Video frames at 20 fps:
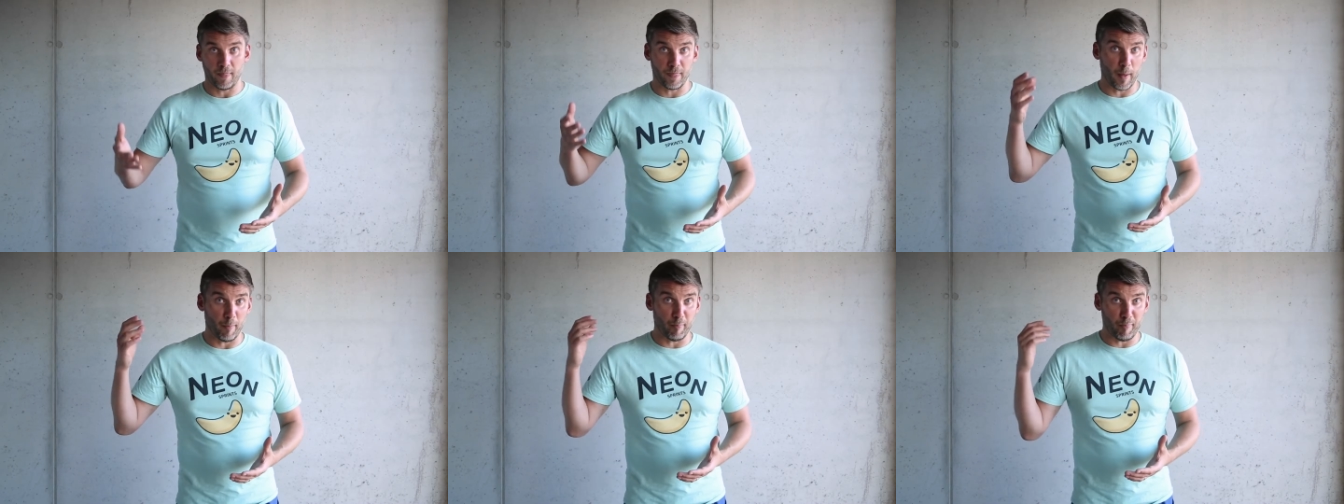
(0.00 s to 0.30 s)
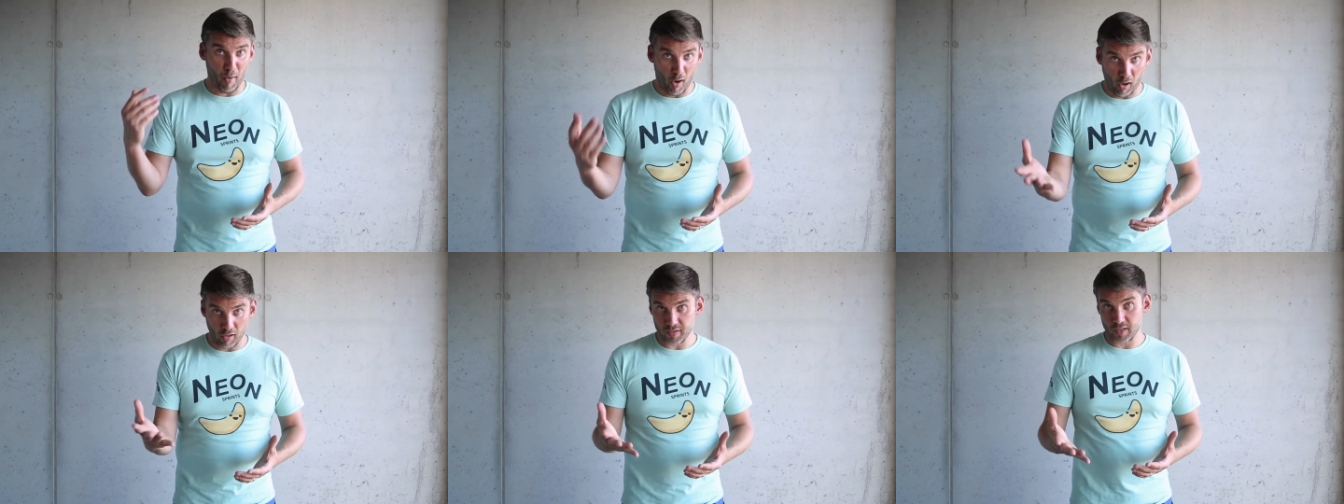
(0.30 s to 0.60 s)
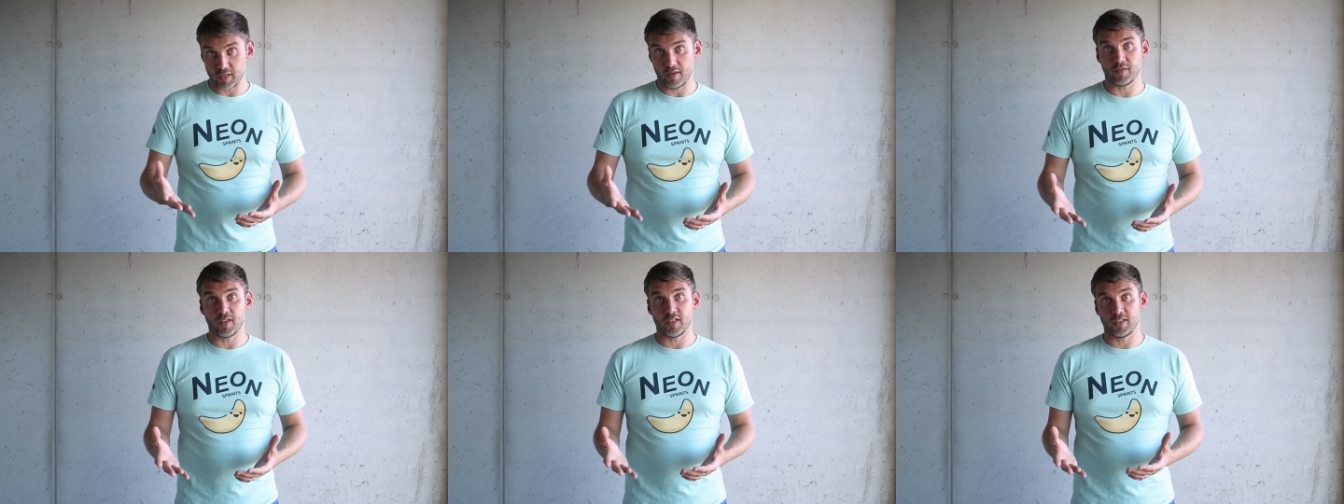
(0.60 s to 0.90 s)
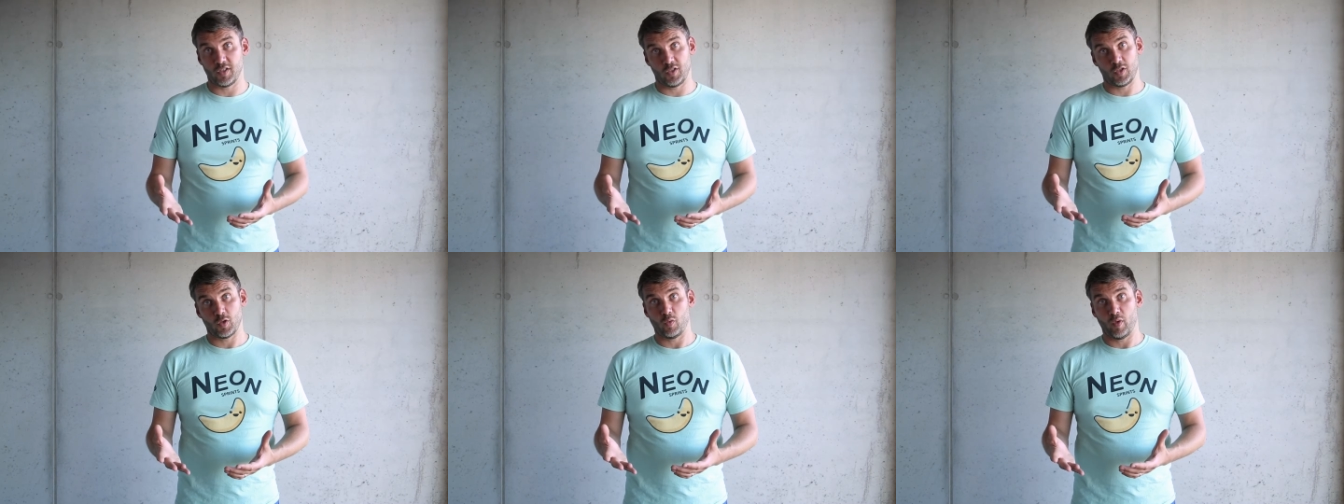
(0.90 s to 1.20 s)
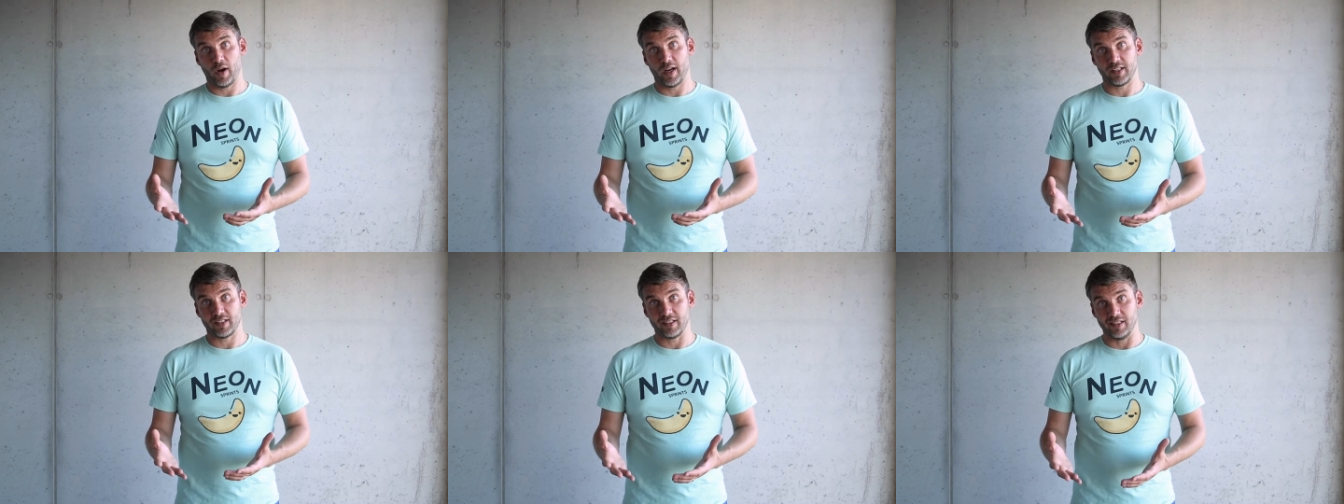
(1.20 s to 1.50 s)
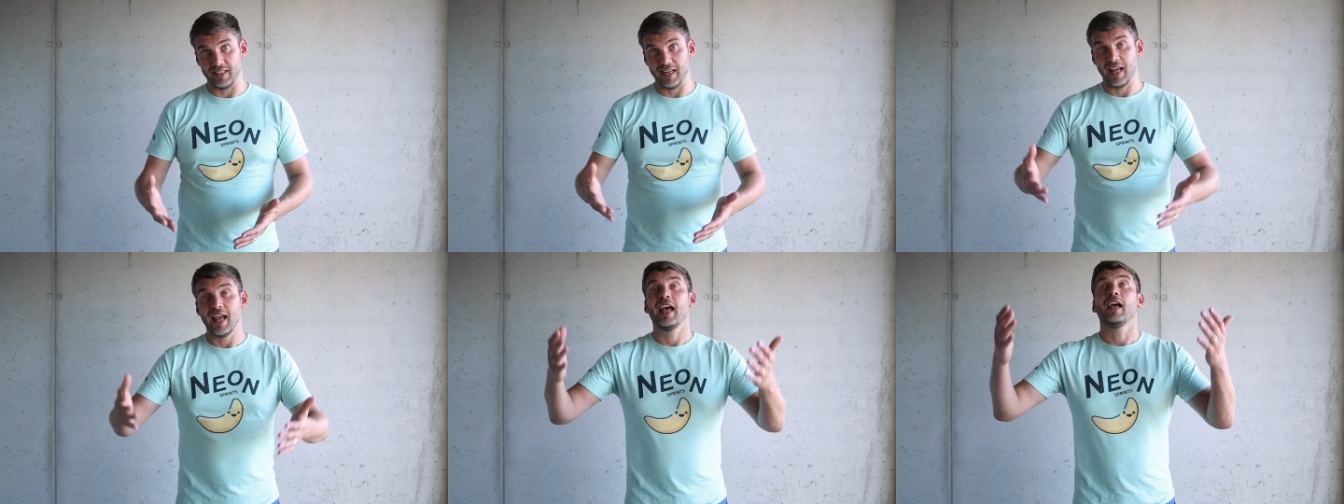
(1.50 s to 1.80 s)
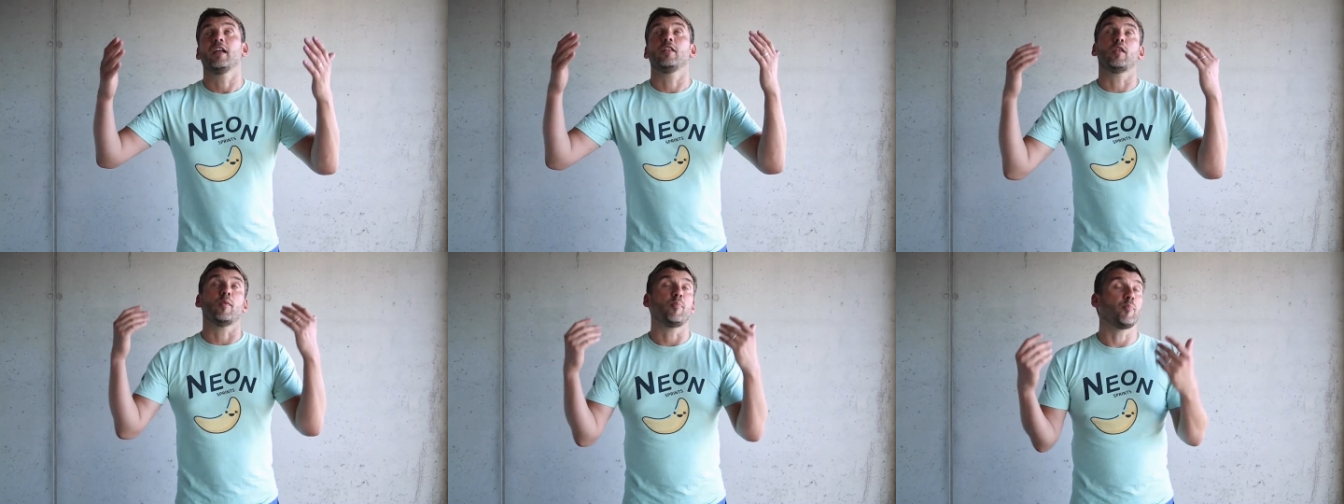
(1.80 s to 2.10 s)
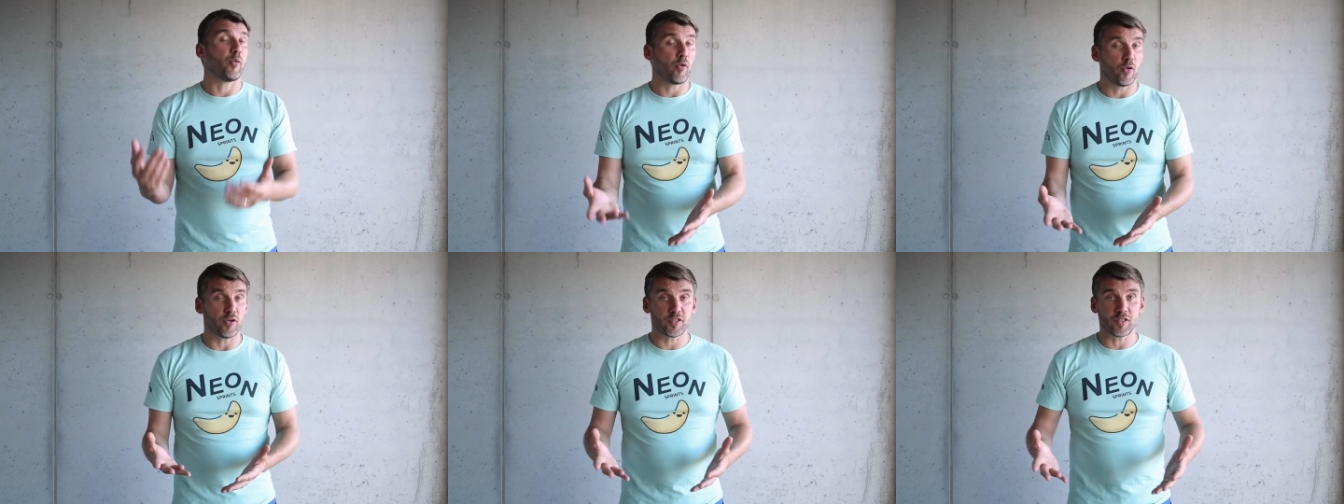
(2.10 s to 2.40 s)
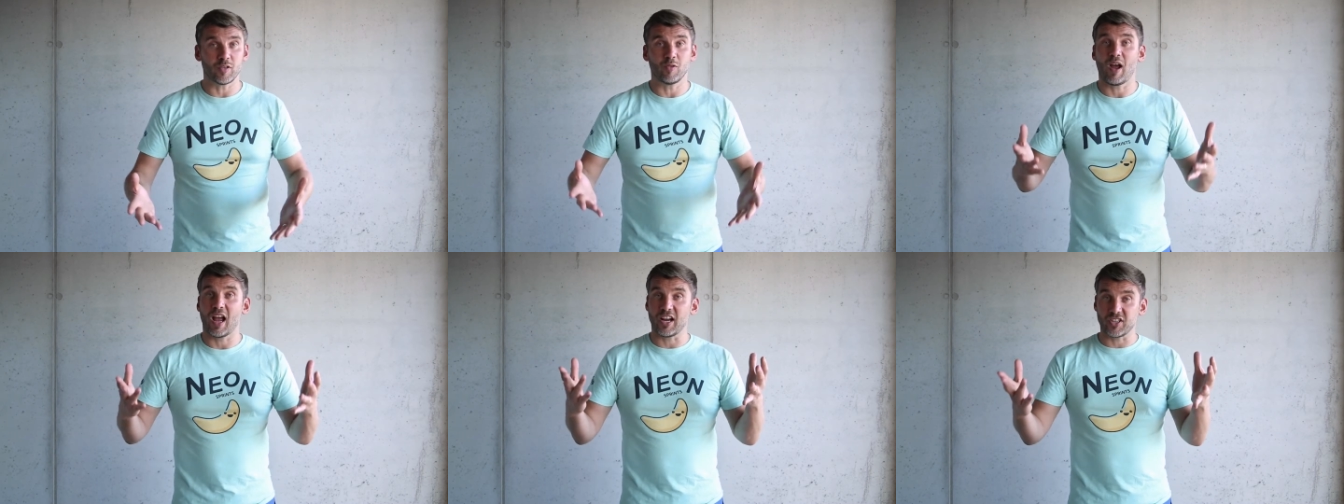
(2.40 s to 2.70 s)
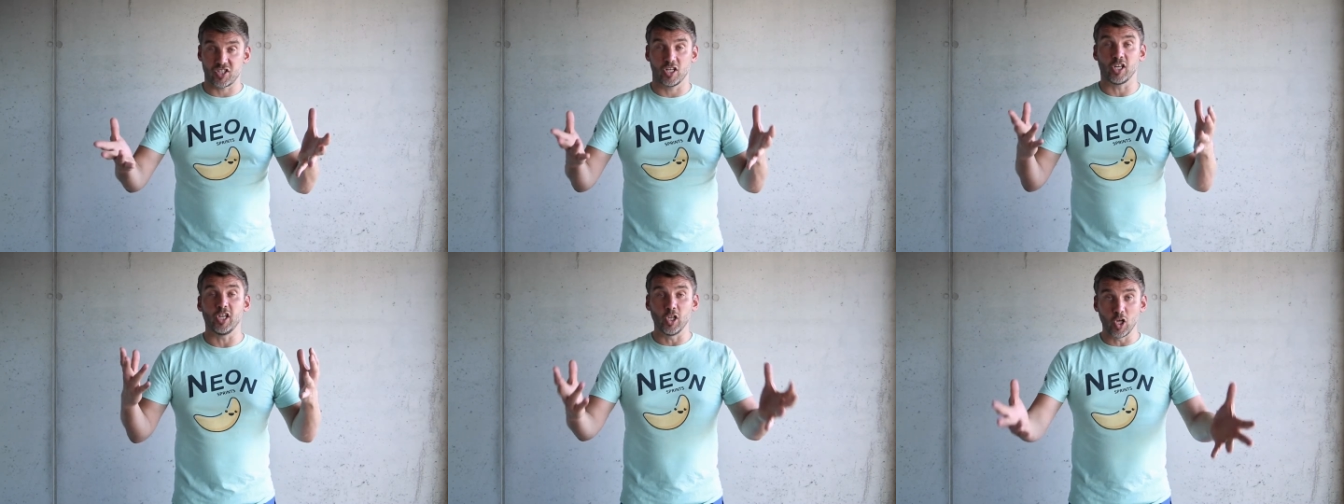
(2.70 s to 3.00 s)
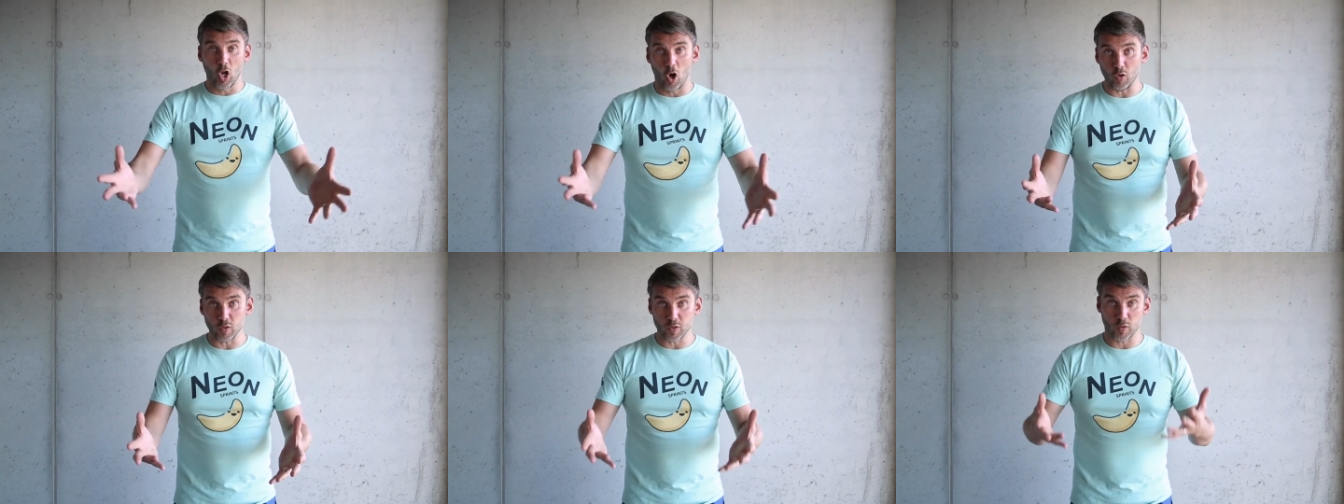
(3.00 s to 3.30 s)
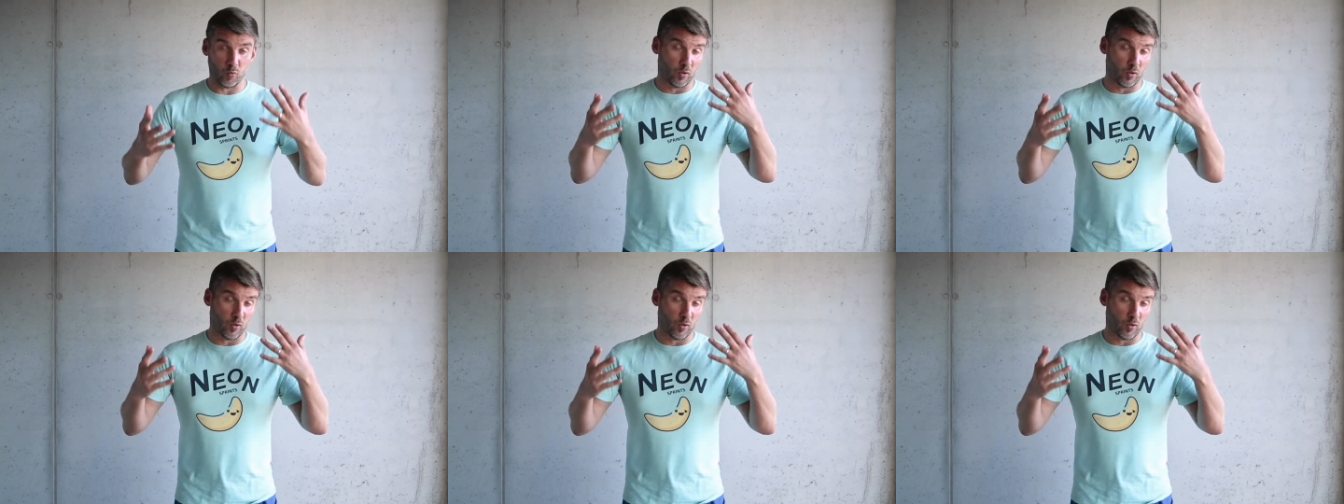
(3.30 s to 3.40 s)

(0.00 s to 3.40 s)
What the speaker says: the boss of the situation, the person who actually knows